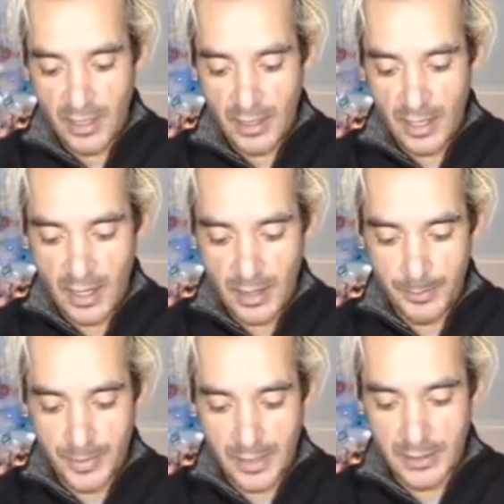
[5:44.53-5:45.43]

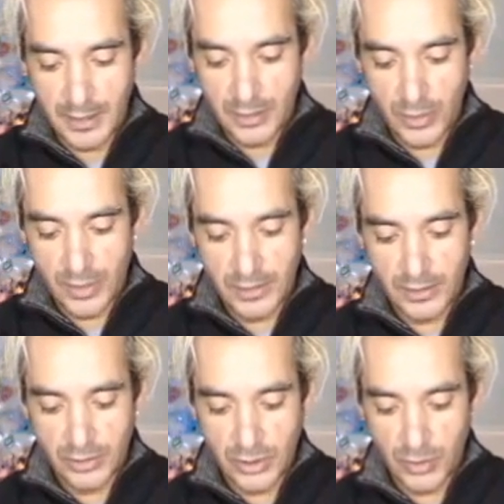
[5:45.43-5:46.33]
But according to
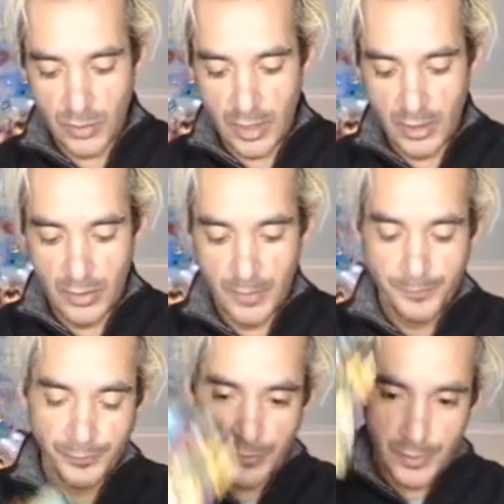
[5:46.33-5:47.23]
the tarot,
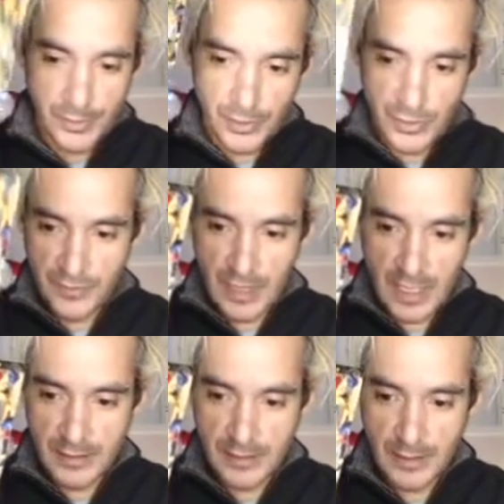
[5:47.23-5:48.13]
you've
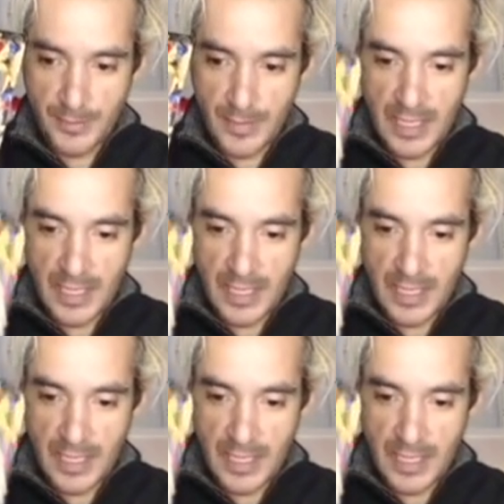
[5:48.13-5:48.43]
got some